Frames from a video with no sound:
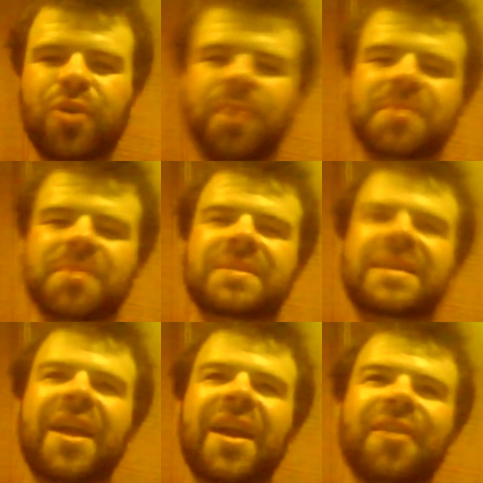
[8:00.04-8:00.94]
up some
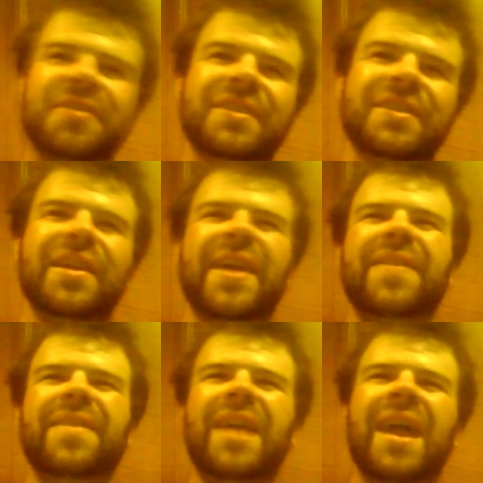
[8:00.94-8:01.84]
stairs,
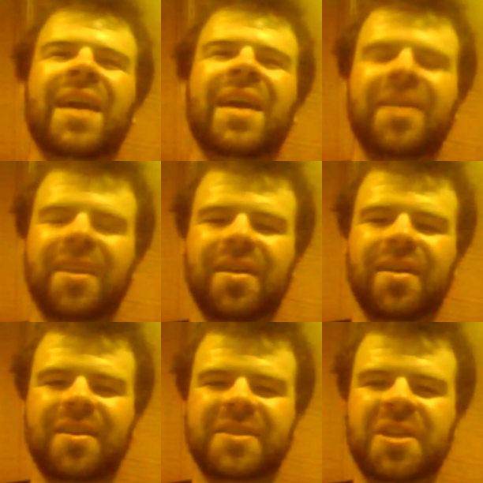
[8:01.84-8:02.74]
and they had a
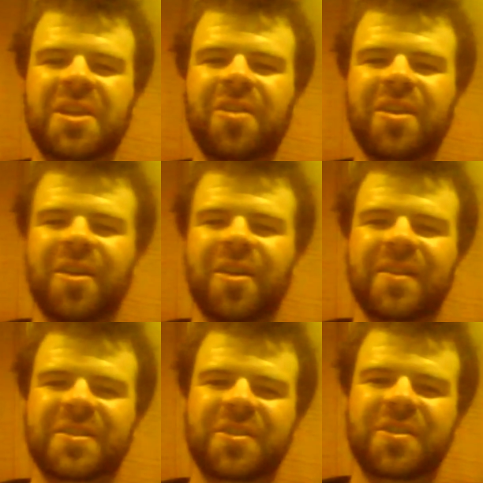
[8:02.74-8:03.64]
security guard
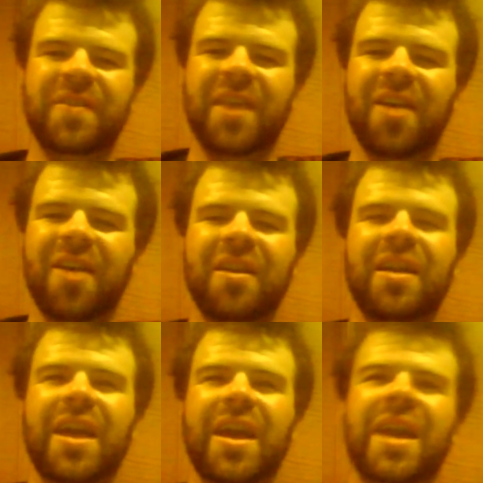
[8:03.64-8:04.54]
that stood there,
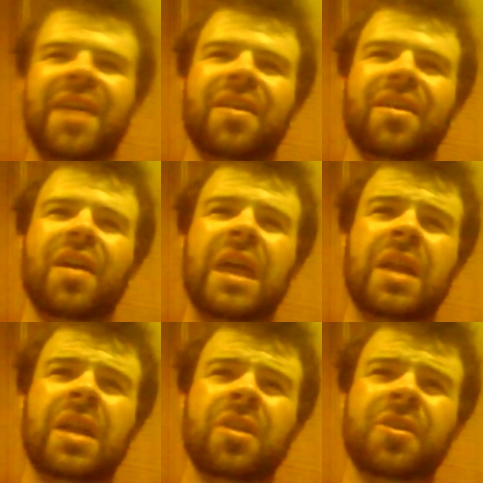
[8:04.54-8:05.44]
and
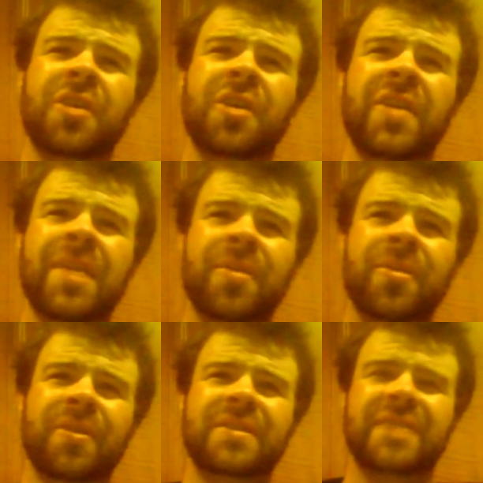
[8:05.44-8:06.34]
it looked at all the
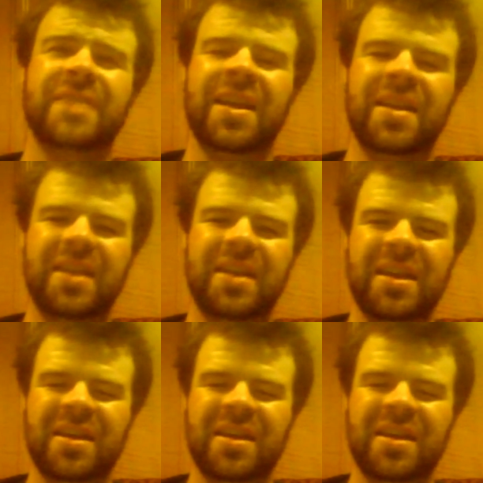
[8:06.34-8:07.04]
immigrants, and he